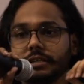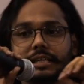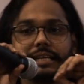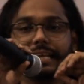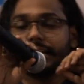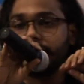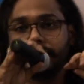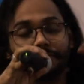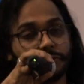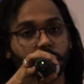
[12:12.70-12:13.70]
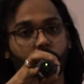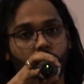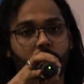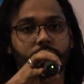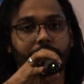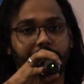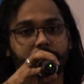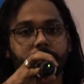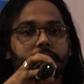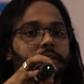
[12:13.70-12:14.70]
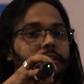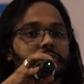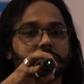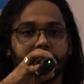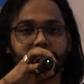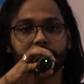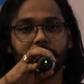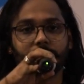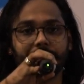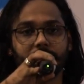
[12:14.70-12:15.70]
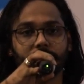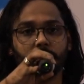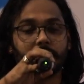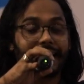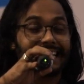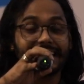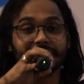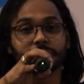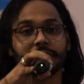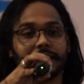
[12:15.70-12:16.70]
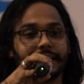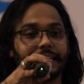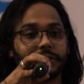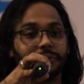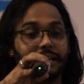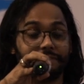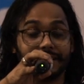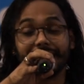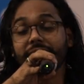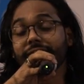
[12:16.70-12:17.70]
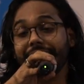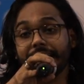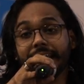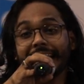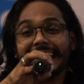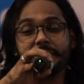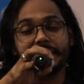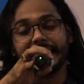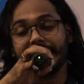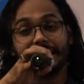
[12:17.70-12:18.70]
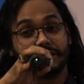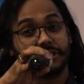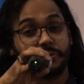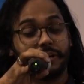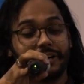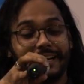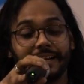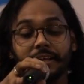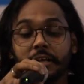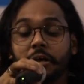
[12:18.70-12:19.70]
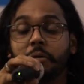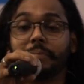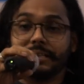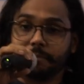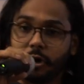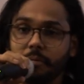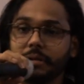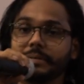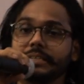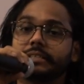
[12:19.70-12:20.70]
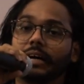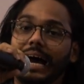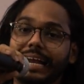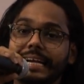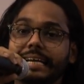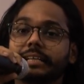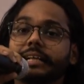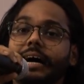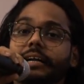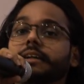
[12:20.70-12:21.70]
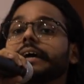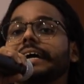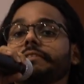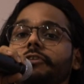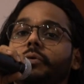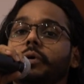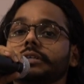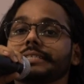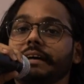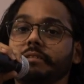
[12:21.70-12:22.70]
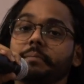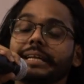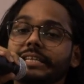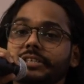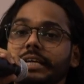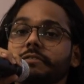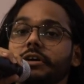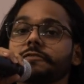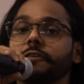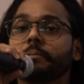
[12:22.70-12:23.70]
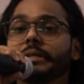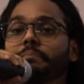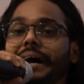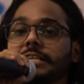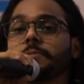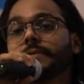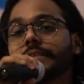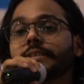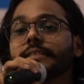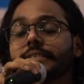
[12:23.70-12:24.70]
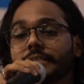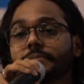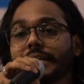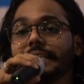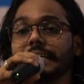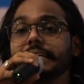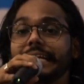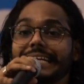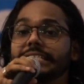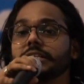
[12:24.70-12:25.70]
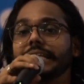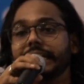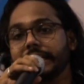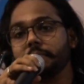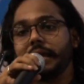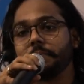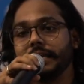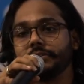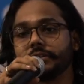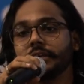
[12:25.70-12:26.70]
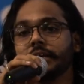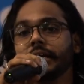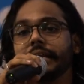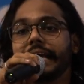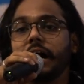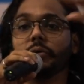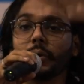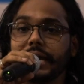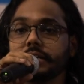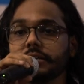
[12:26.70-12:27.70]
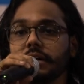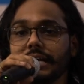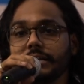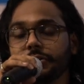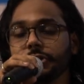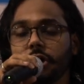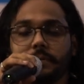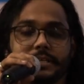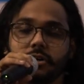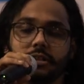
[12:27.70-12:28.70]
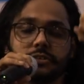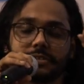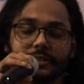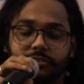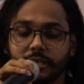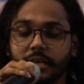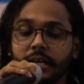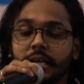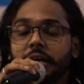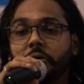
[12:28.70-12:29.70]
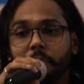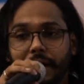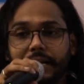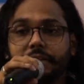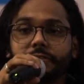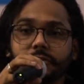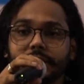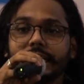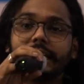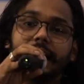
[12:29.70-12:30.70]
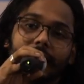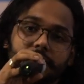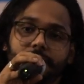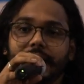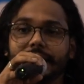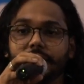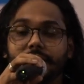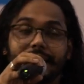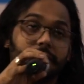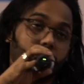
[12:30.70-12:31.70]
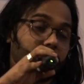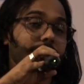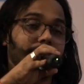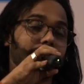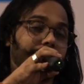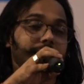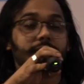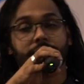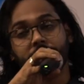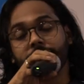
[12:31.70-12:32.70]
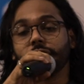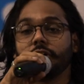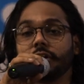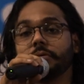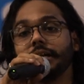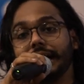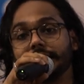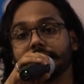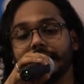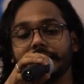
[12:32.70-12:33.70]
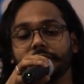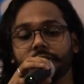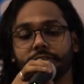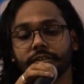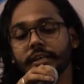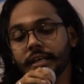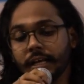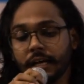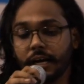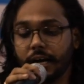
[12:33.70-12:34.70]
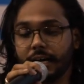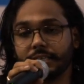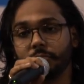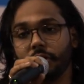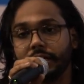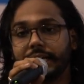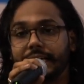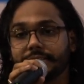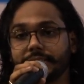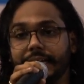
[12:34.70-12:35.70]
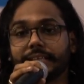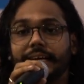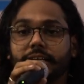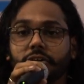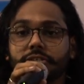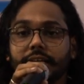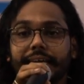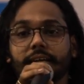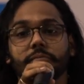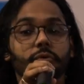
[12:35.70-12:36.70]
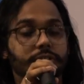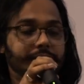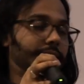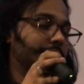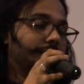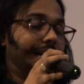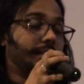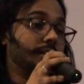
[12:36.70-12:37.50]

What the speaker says: If you go on web, search about Airflow, any issues are there, you will definitely find immediate answers to it, right? But the problem is the idea that Airflow was developed initially was from the batch processing systems and then traditional ETL pipelines, like how you can run your jobs and all those things. But if you see in last 5 years, and not in fact 5 years, even if you talk about last 10 years, the modern data stack that looks like mostly that